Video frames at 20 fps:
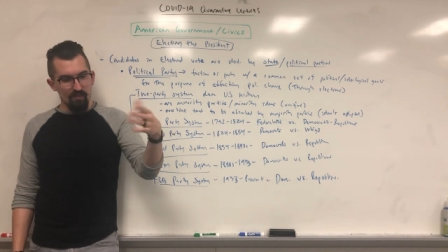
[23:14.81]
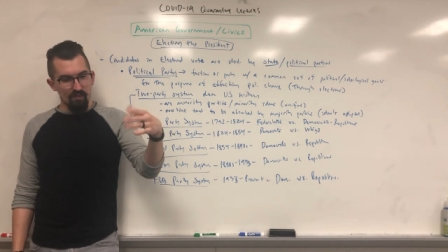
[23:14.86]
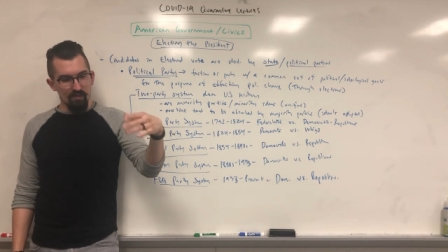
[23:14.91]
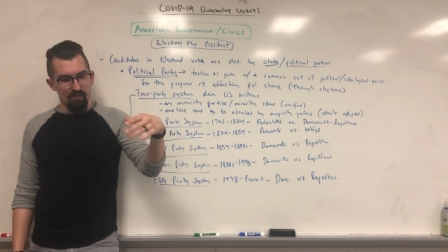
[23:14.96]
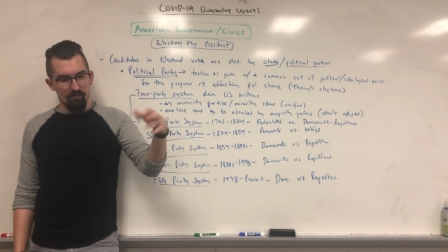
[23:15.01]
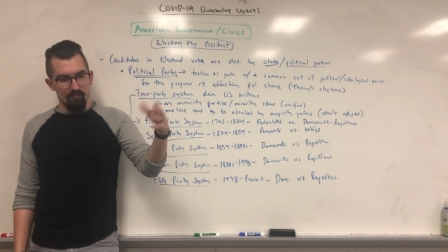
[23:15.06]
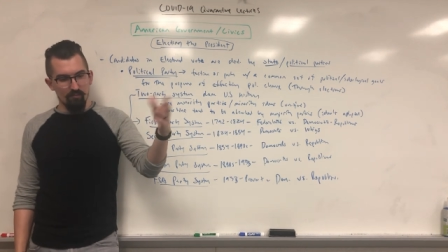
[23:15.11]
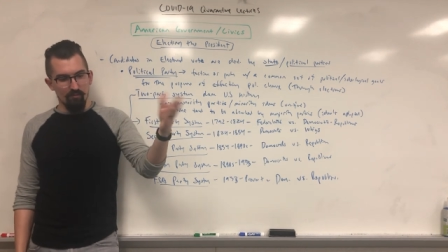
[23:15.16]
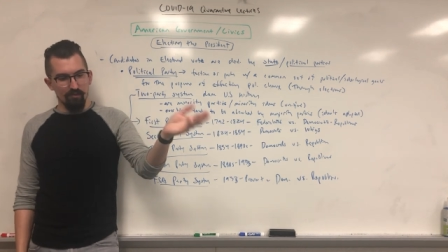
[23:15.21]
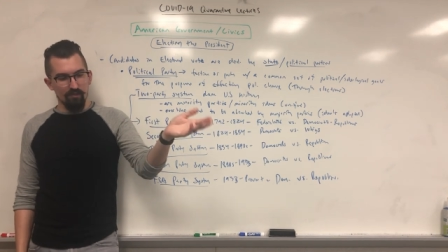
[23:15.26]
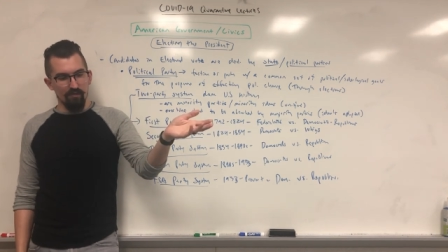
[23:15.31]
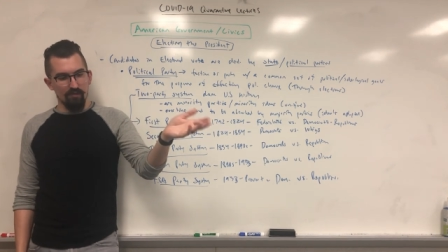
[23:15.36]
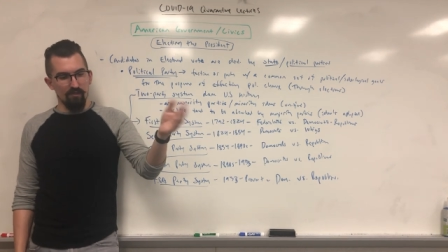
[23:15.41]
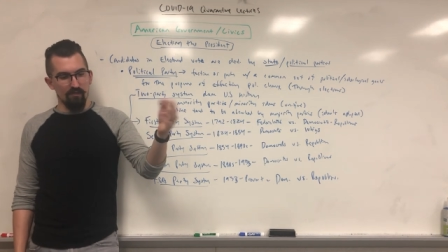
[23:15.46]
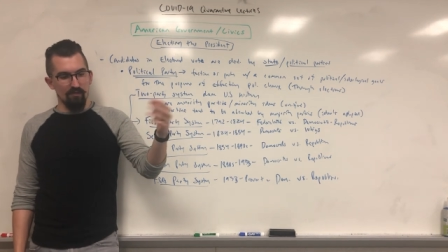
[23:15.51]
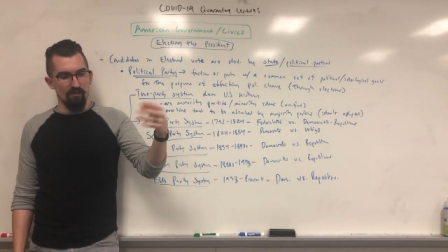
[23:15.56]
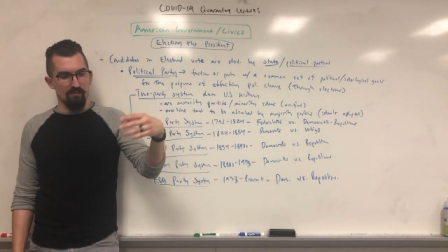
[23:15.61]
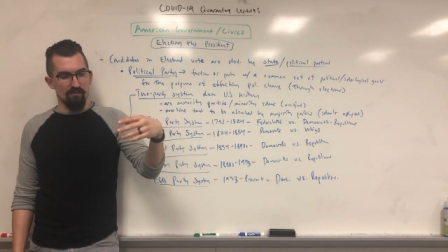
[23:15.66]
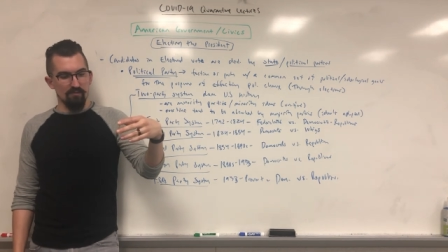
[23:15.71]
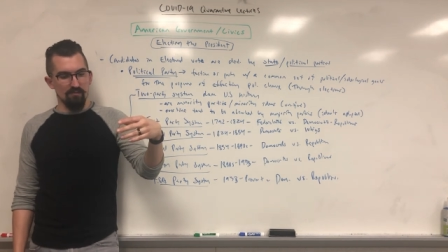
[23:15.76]
and are working
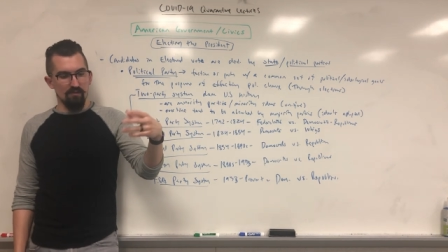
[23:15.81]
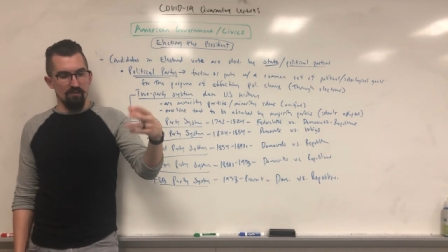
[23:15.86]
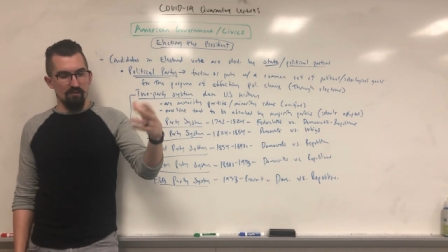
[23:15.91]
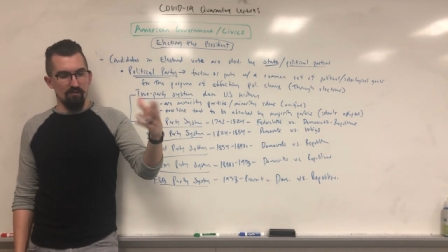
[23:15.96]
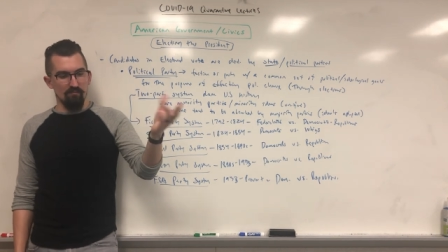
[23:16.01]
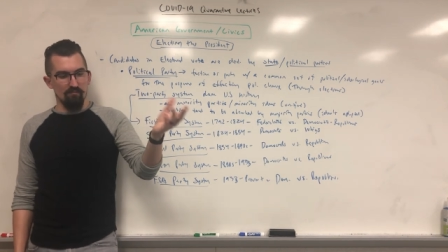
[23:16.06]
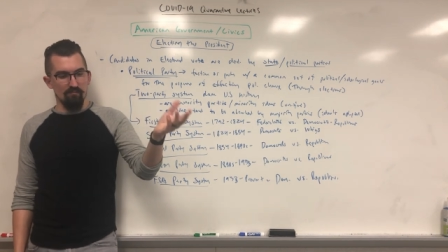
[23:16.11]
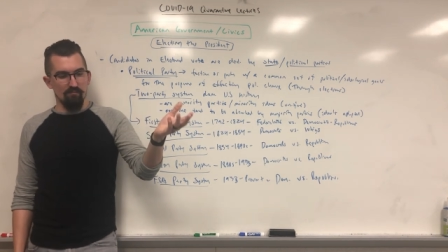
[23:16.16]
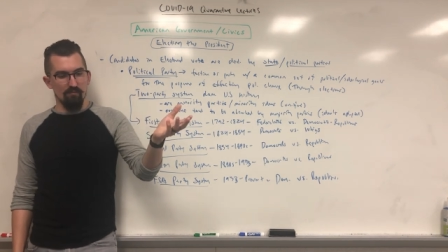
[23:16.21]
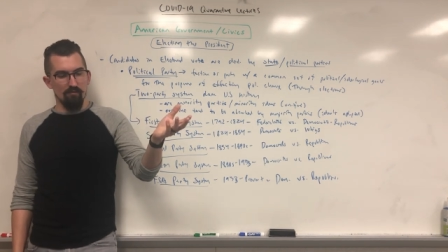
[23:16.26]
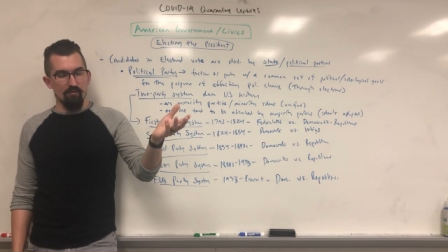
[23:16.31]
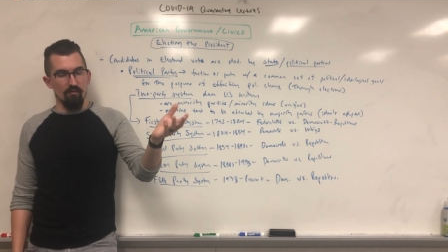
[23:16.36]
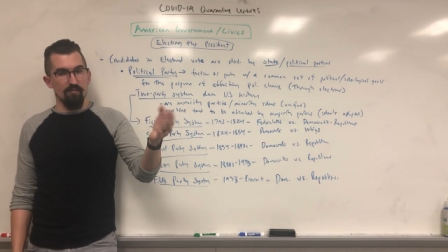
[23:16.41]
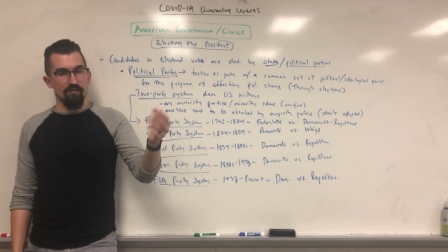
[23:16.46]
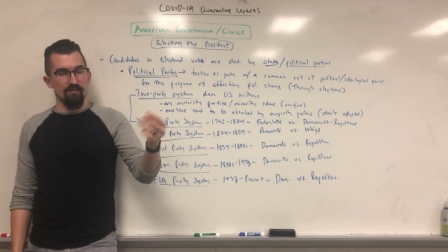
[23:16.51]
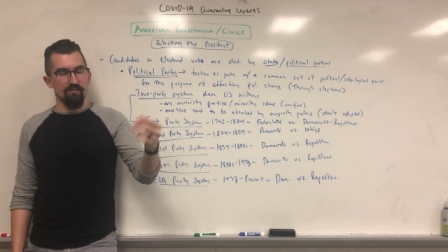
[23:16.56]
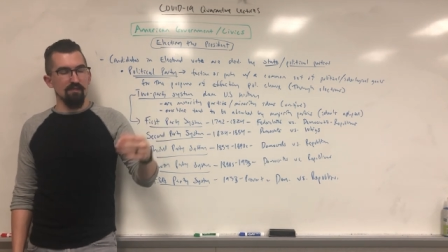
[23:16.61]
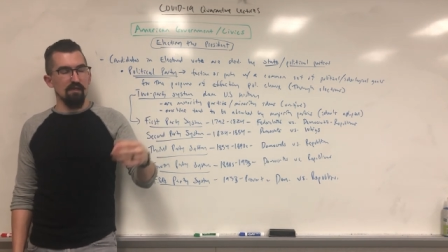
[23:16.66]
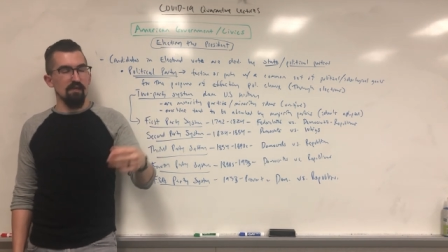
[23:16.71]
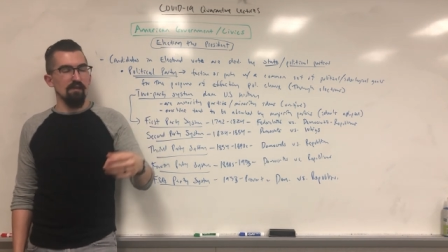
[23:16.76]
in these
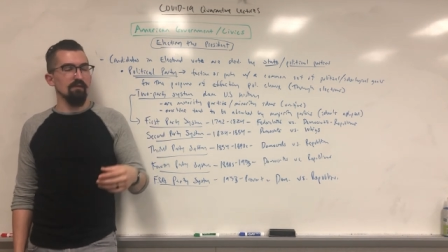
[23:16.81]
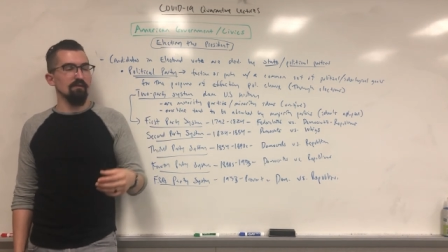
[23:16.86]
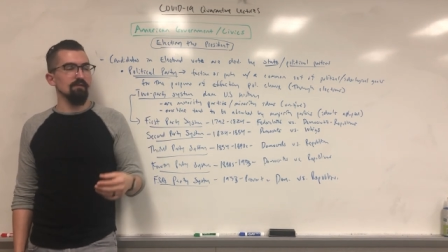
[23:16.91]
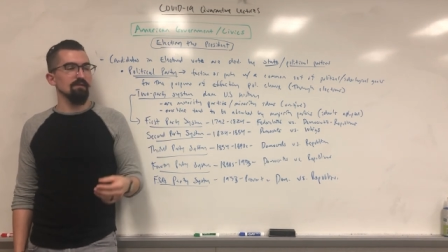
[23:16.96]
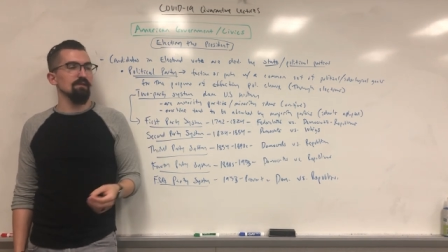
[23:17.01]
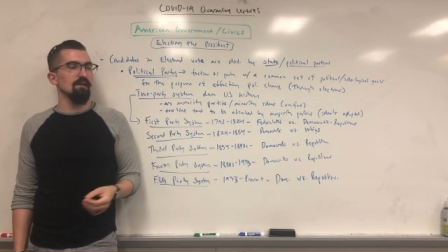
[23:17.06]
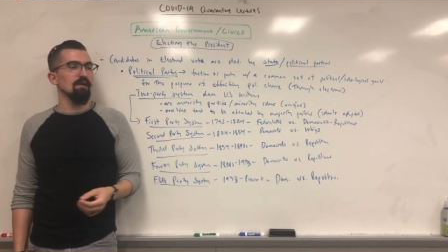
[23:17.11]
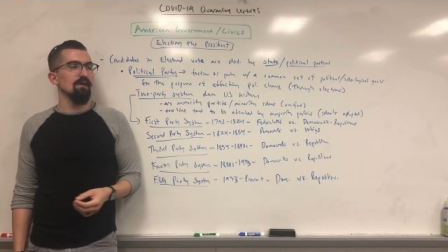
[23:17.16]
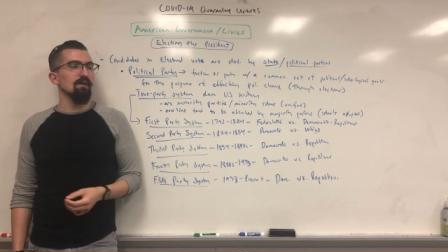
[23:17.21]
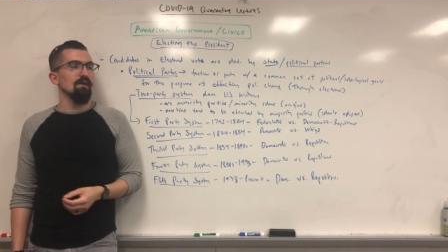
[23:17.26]
urban settings.